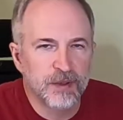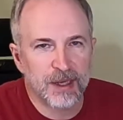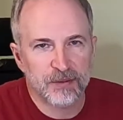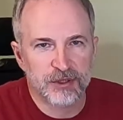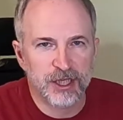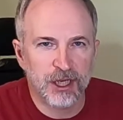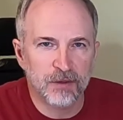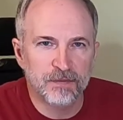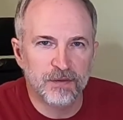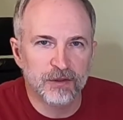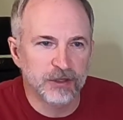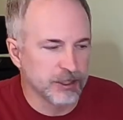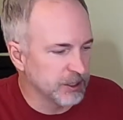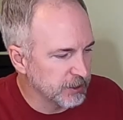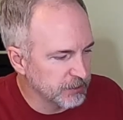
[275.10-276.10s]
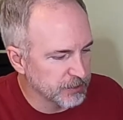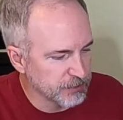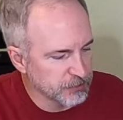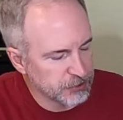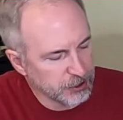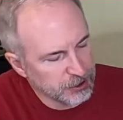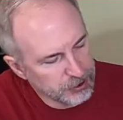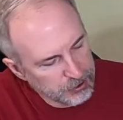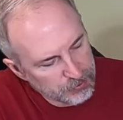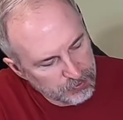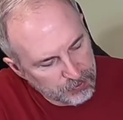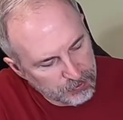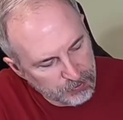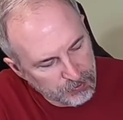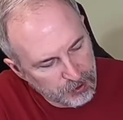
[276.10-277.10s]
that was helpful in introducing
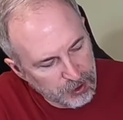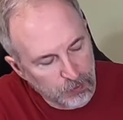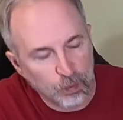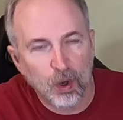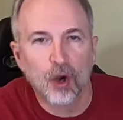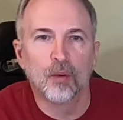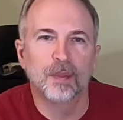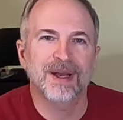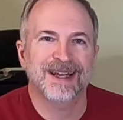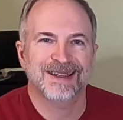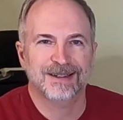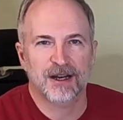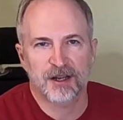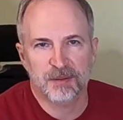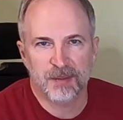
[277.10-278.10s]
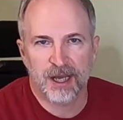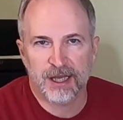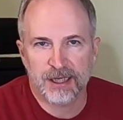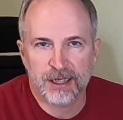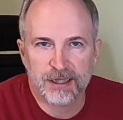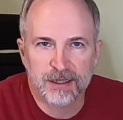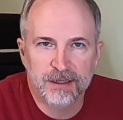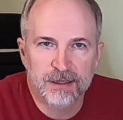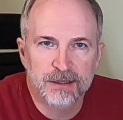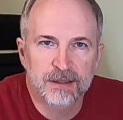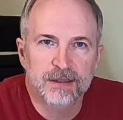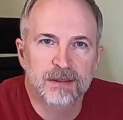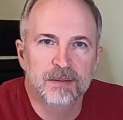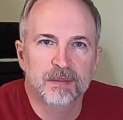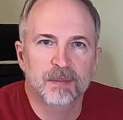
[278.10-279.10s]
you to the WOPET Automatic
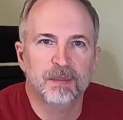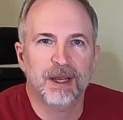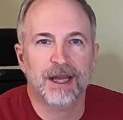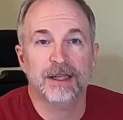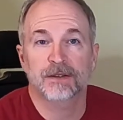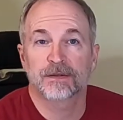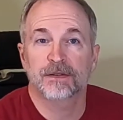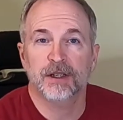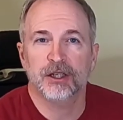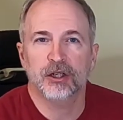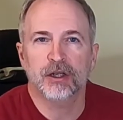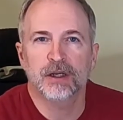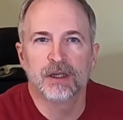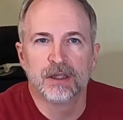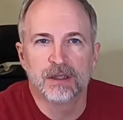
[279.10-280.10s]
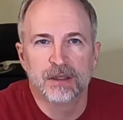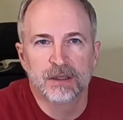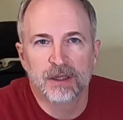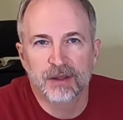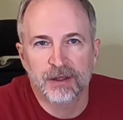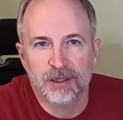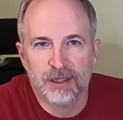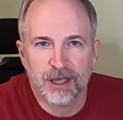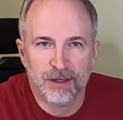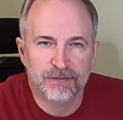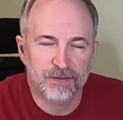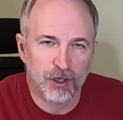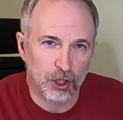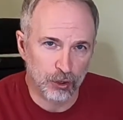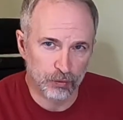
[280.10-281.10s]
Pet Feeder, the
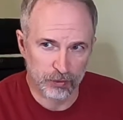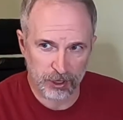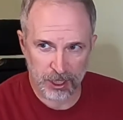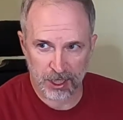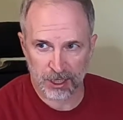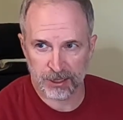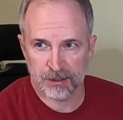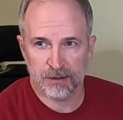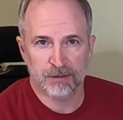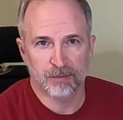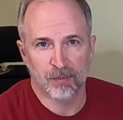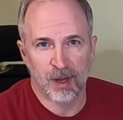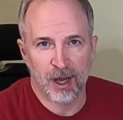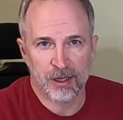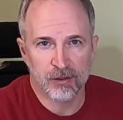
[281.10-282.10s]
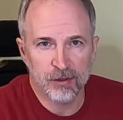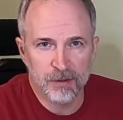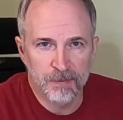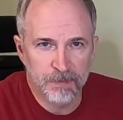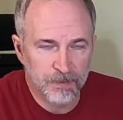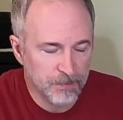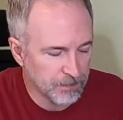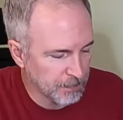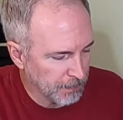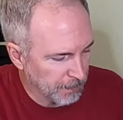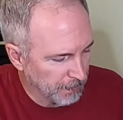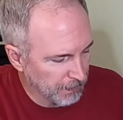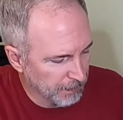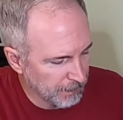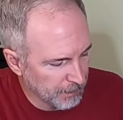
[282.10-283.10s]
F09 model.
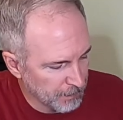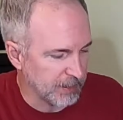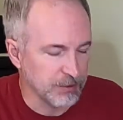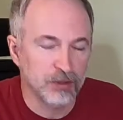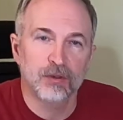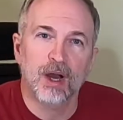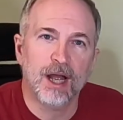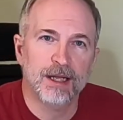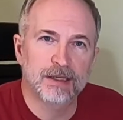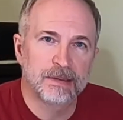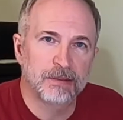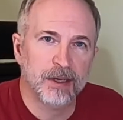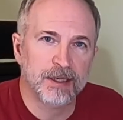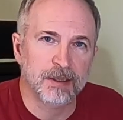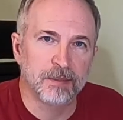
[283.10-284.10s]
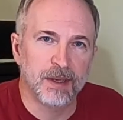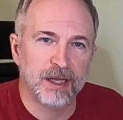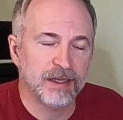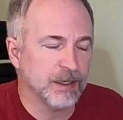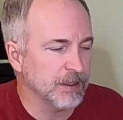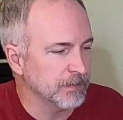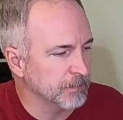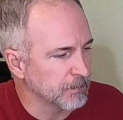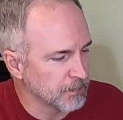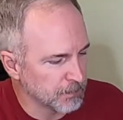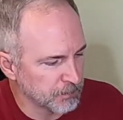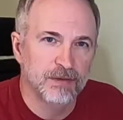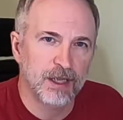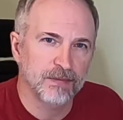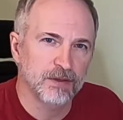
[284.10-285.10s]
I do highly recommend it.
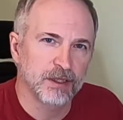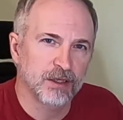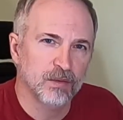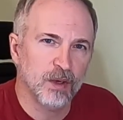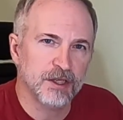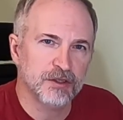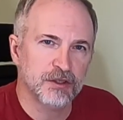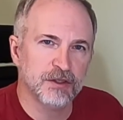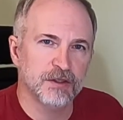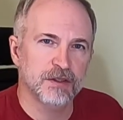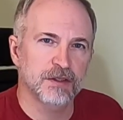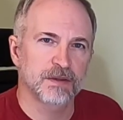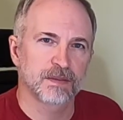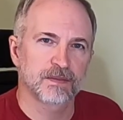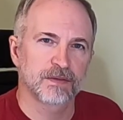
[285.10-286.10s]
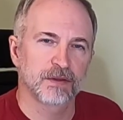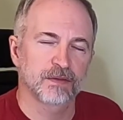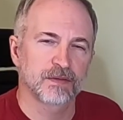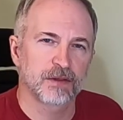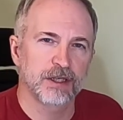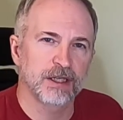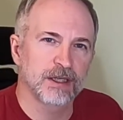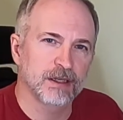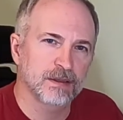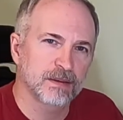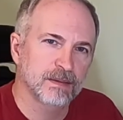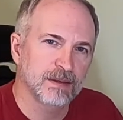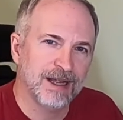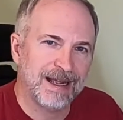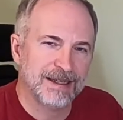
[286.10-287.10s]
If you have any questions, feel free to
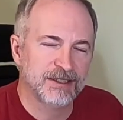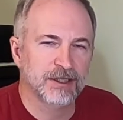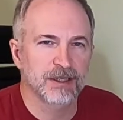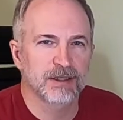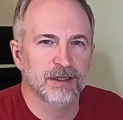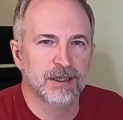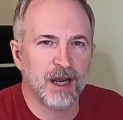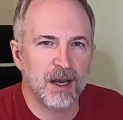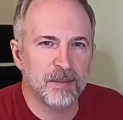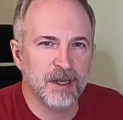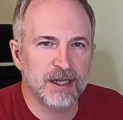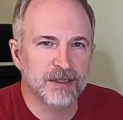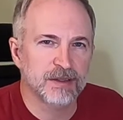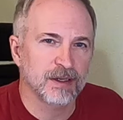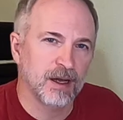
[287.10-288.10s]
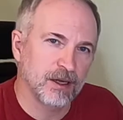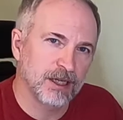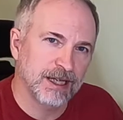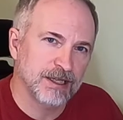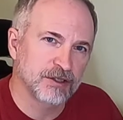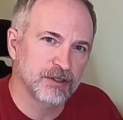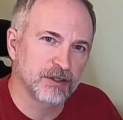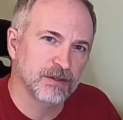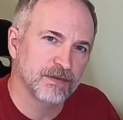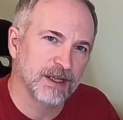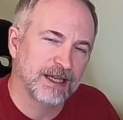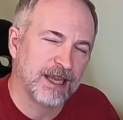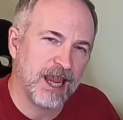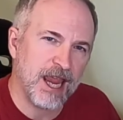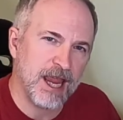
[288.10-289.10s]
ask in the comments. I'll answer if I
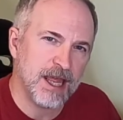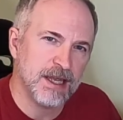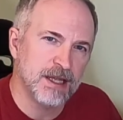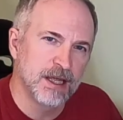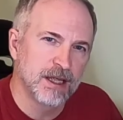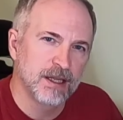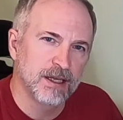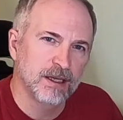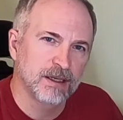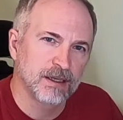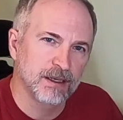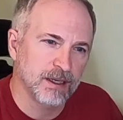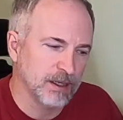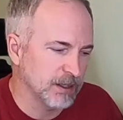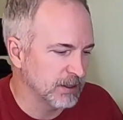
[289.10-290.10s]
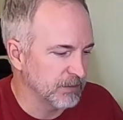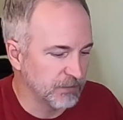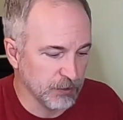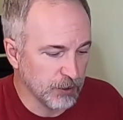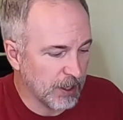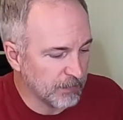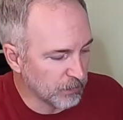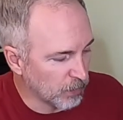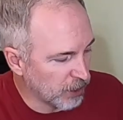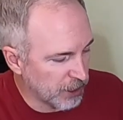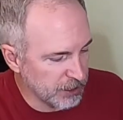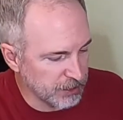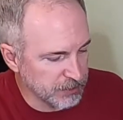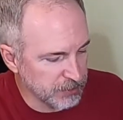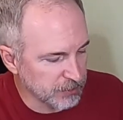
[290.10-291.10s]
can. And if you have
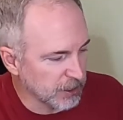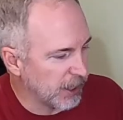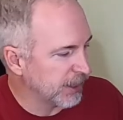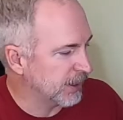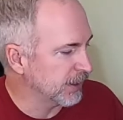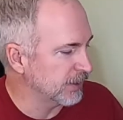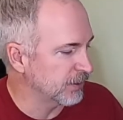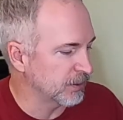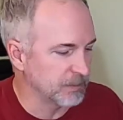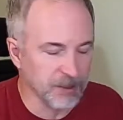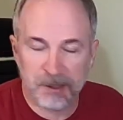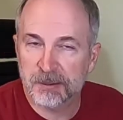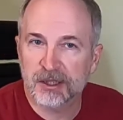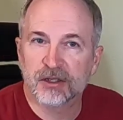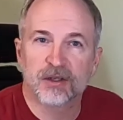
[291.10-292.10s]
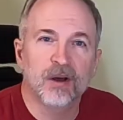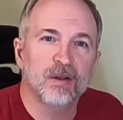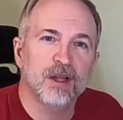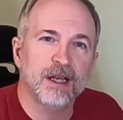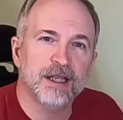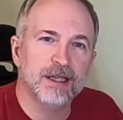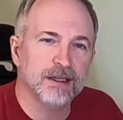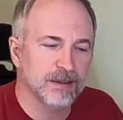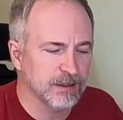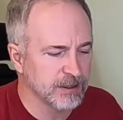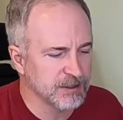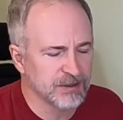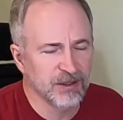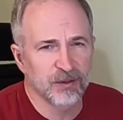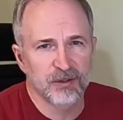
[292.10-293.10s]
one and you like it, or maybe you don't like it, let
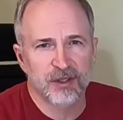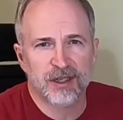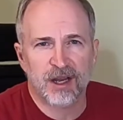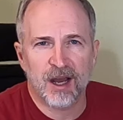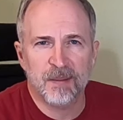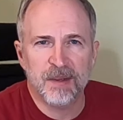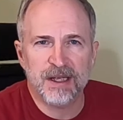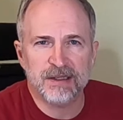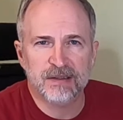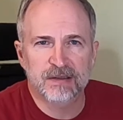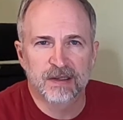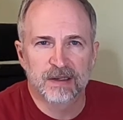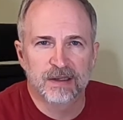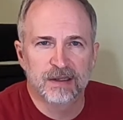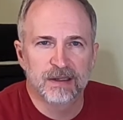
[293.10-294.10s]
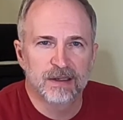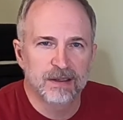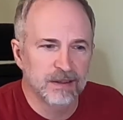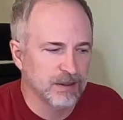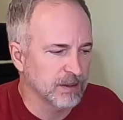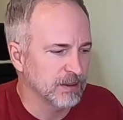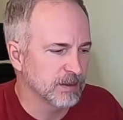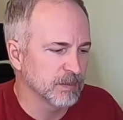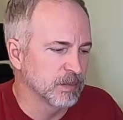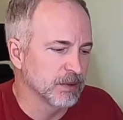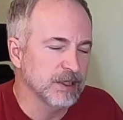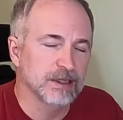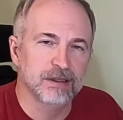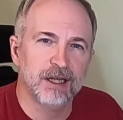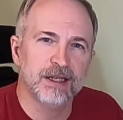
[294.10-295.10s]
us know in the comments. And
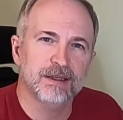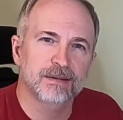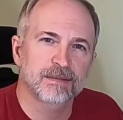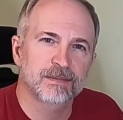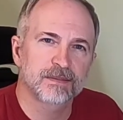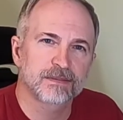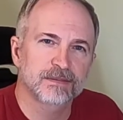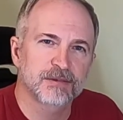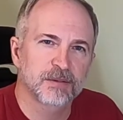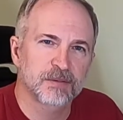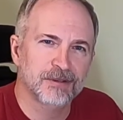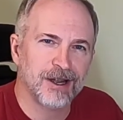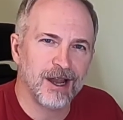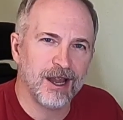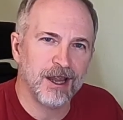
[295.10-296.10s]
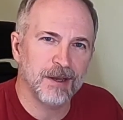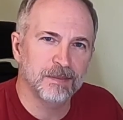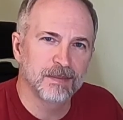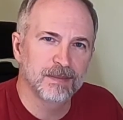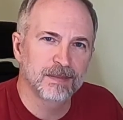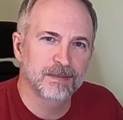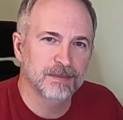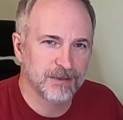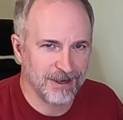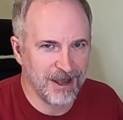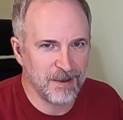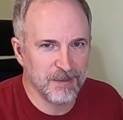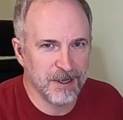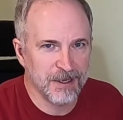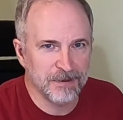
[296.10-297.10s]
please like, subscribe,
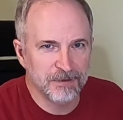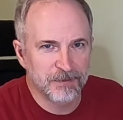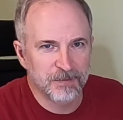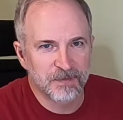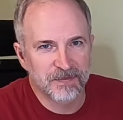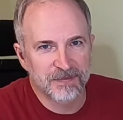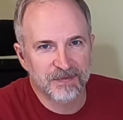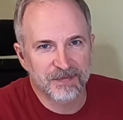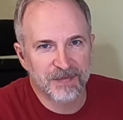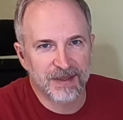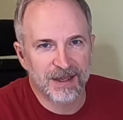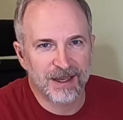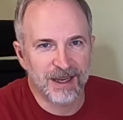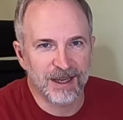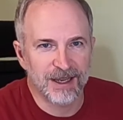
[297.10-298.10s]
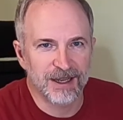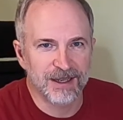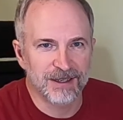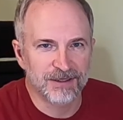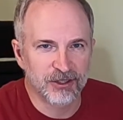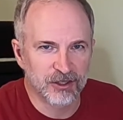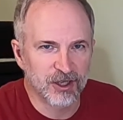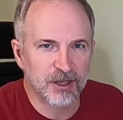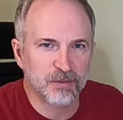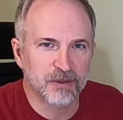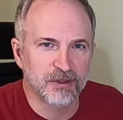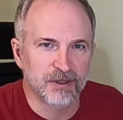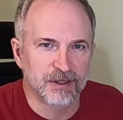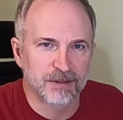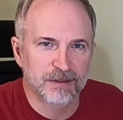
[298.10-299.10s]
comment, and good luck
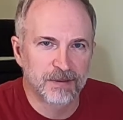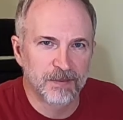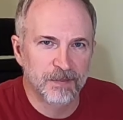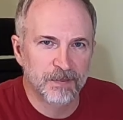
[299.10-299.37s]
with yours.